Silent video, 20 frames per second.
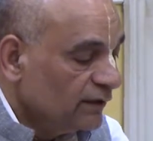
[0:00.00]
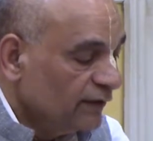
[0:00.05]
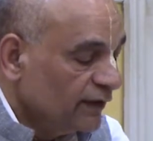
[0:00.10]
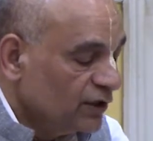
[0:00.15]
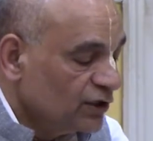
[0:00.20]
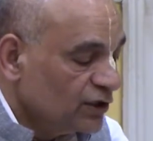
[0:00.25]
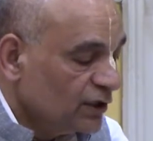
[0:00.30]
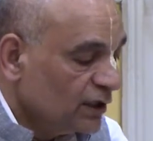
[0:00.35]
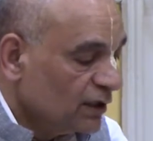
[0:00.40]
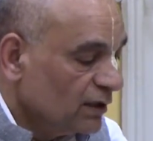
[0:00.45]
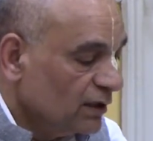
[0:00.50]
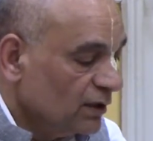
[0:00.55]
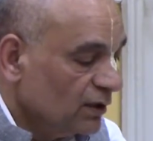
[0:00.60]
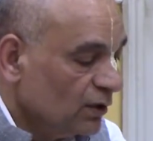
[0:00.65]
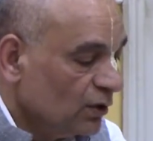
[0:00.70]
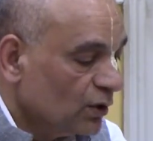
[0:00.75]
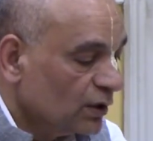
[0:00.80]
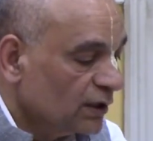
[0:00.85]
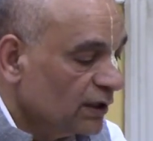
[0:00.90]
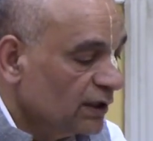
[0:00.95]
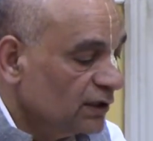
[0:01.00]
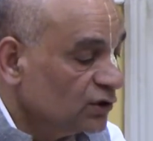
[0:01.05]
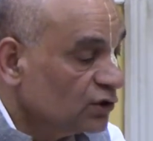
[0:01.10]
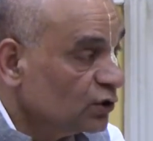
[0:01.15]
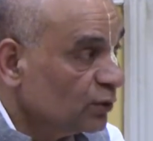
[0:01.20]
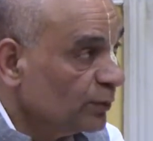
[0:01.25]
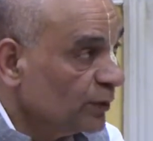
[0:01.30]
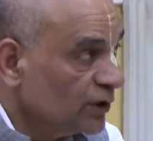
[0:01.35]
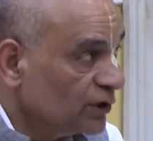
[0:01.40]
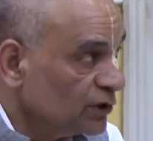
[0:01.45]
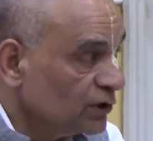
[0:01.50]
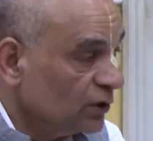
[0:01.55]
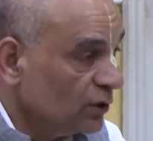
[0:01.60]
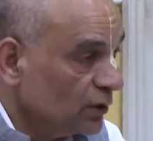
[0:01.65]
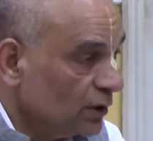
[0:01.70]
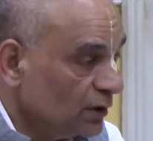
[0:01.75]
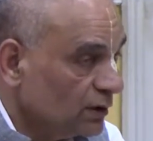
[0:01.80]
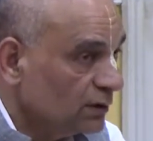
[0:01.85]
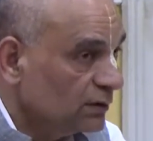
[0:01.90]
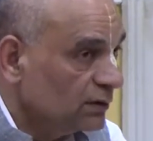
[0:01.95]
feature or the Super
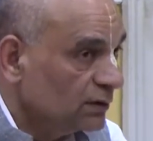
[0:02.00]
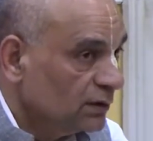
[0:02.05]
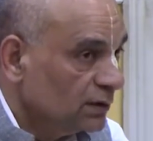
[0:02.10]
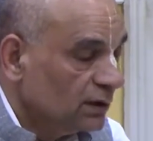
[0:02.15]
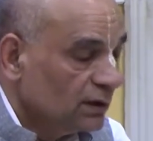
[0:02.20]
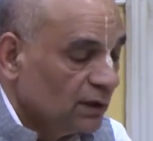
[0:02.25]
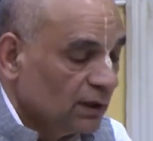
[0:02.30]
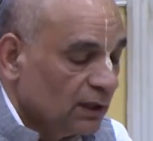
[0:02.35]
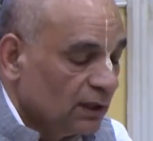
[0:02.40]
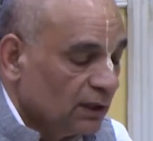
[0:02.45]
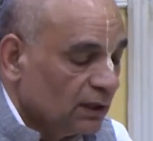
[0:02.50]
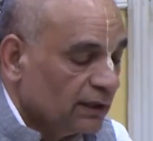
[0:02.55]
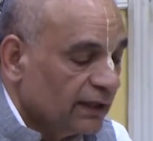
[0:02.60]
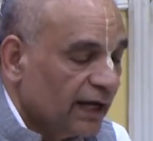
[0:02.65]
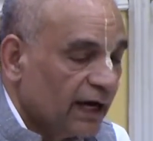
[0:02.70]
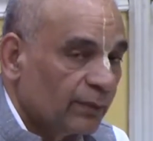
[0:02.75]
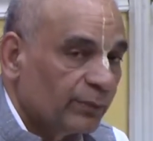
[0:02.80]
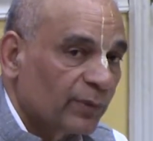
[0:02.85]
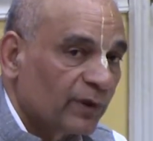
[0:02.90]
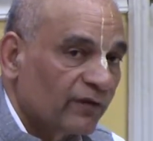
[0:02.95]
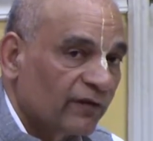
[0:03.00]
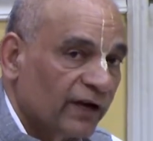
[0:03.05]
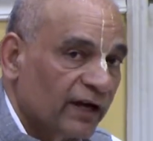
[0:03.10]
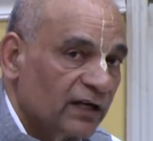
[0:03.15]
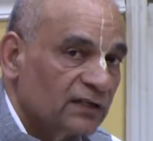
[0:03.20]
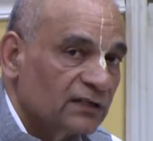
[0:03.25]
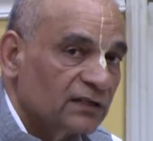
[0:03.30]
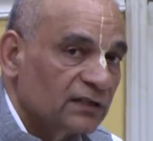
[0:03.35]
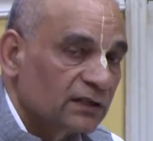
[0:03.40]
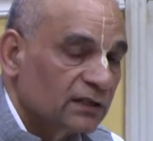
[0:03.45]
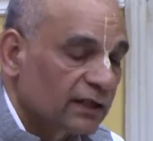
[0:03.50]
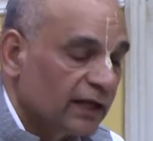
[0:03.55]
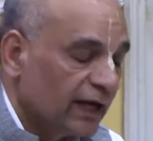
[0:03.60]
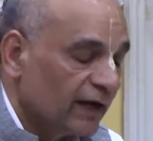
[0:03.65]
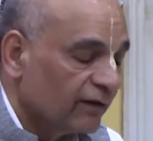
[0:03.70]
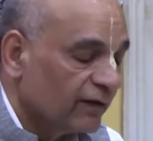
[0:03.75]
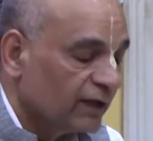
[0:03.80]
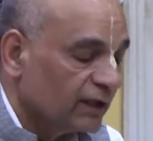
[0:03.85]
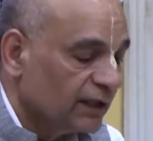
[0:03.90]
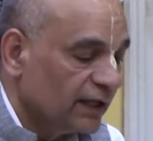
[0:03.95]
Soul that pervades
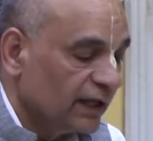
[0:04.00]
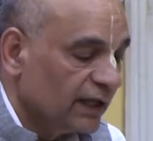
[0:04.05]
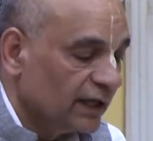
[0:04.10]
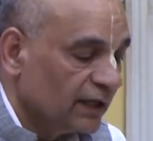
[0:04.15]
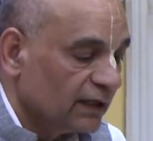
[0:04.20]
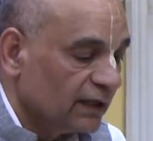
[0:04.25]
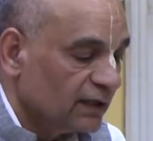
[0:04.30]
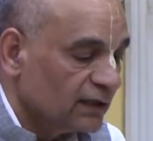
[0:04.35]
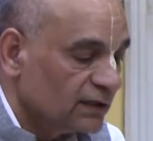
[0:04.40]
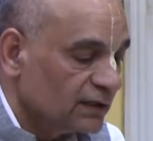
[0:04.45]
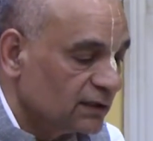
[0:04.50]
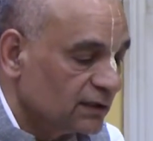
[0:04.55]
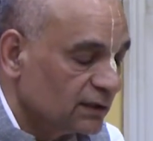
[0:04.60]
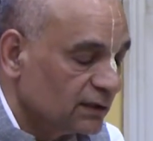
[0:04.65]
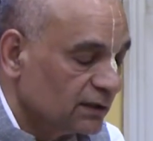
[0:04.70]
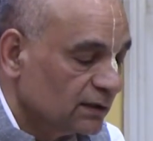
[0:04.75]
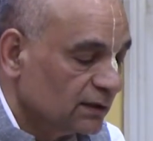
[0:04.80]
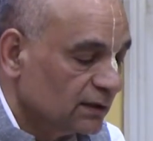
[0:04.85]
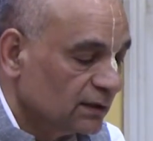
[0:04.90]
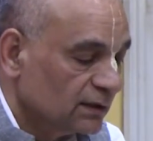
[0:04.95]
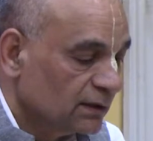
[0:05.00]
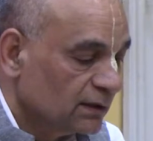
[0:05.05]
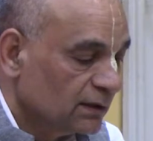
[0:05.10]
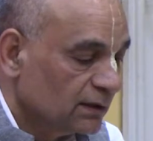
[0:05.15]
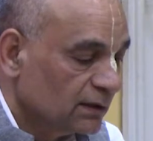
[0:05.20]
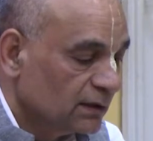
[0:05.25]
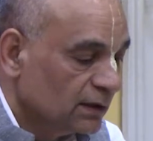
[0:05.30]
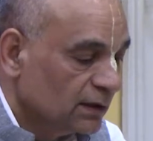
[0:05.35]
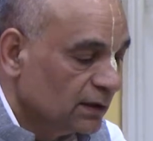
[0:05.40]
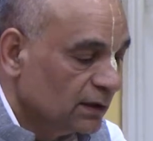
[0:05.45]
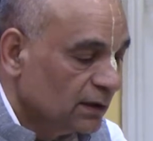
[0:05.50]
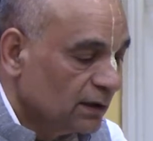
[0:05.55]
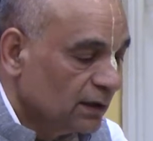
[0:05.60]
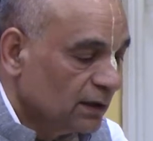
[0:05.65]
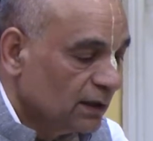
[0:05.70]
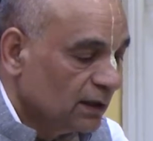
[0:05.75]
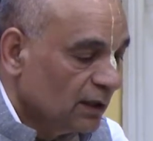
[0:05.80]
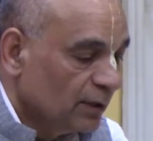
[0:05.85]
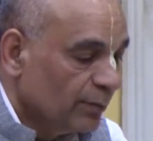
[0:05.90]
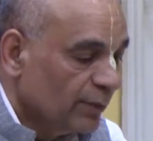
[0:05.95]
everything in this
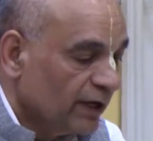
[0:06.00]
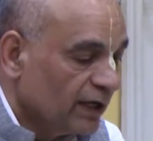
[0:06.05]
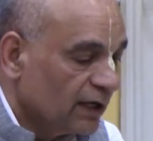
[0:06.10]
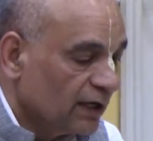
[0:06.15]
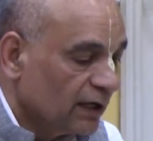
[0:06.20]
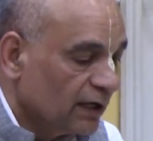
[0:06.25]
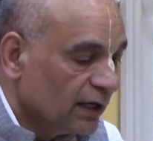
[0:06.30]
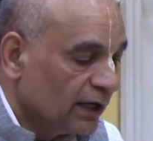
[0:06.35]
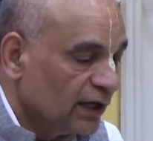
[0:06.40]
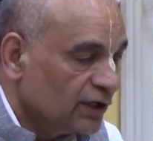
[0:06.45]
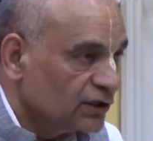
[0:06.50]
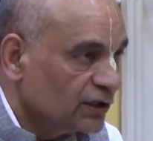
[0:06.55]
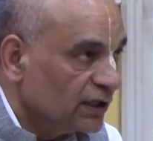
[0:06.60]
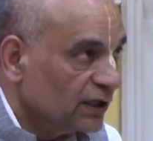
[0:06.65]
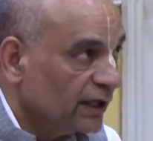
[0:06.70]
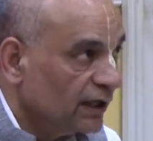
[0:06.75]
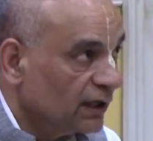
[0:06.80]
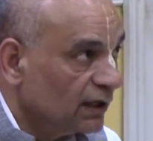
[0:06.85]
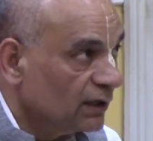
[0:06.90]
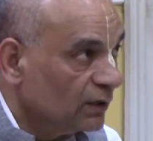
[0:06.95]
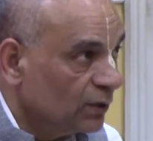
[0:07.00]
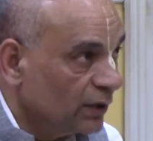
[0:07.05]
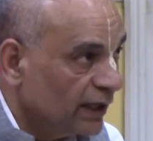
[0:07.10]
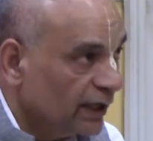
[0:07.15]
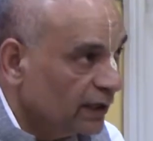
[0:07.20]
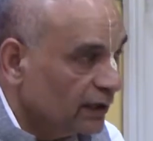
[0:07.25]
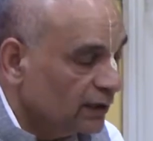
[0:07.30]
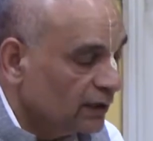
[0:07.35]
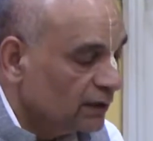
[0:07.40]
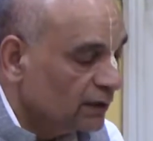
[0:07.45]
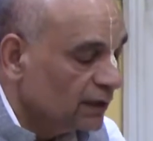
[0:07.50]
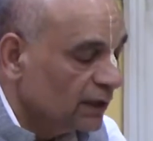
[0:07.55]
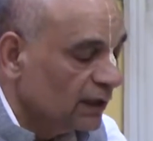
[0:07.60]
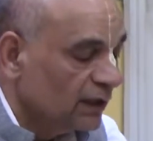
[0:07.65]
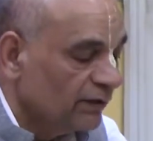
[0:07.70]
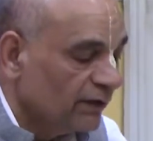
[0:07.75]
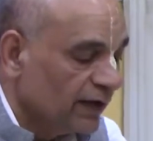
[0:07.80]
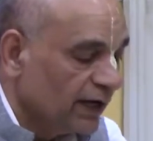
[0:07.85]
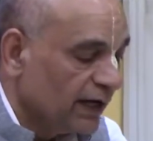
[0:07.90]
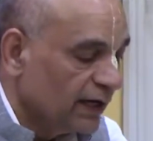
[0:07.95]
material creation, including the
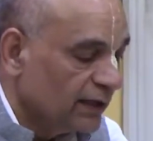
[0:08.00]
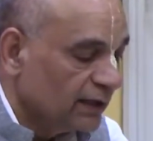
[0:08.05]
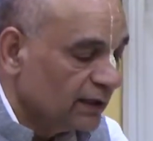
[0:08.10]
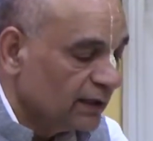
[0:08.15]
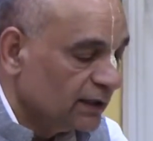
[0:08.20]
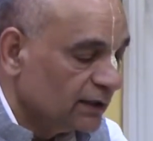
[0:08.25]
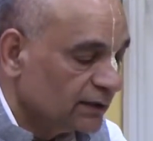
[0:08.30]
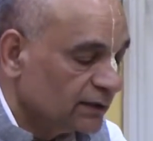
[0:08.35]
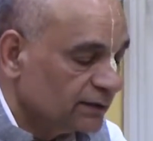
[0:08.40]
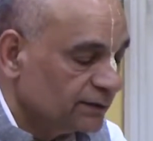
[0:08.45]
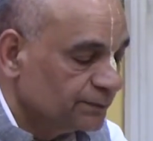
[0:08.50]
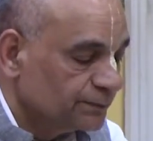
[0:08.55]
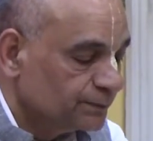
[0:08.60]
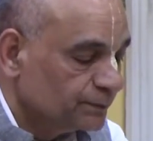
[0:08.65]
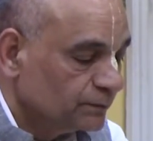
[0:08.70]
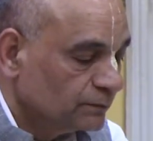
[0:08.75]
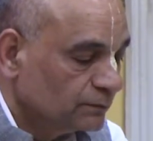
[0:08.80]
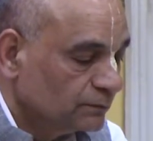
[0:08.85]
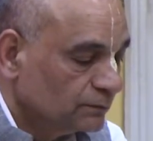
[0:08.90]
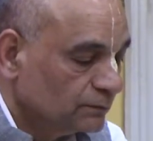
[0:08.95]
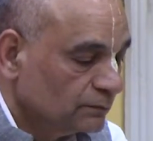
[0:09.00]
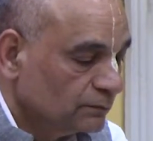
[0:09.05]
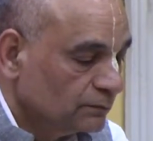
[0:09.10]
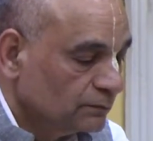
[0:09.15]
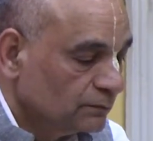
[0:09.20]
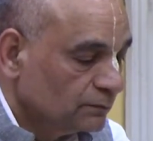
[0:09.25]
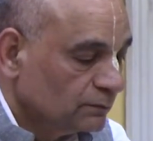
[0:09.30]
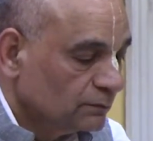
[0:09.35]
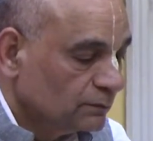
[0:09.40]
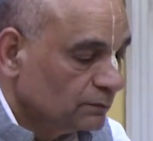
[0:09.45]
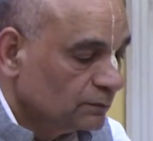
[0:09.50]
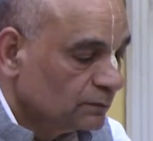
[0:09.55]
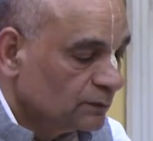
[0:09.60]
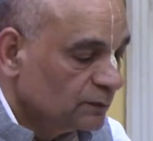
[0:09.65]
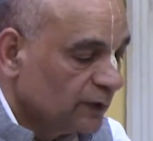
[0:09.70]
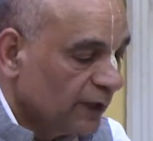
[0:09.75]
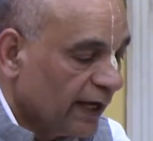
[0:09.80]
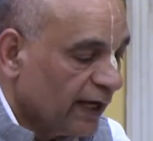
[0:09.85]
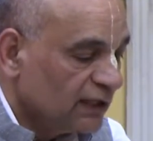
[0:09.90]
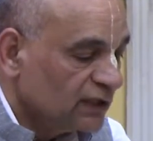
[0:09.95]
living entities,
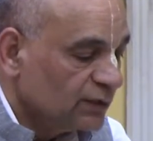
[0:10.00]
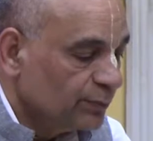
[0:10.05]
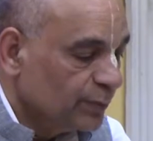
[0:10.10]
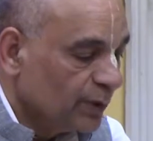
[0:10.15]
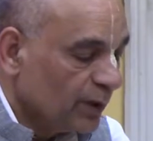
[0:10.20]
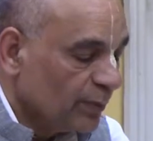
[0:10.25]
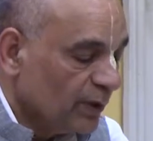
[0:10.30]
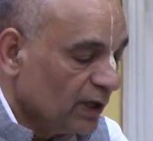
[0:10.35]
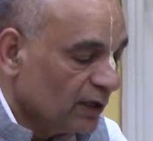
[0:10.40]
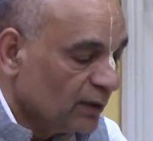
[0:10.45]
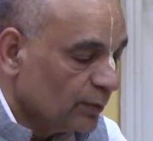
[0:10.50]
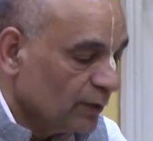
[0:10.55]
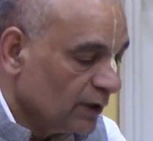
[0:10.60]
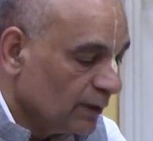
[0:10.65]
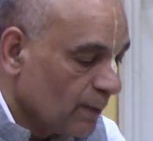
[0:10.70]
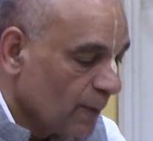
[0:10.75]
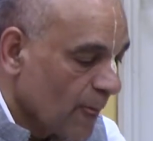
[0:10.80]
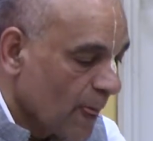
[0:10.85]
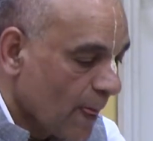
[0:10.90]
as Paramatma.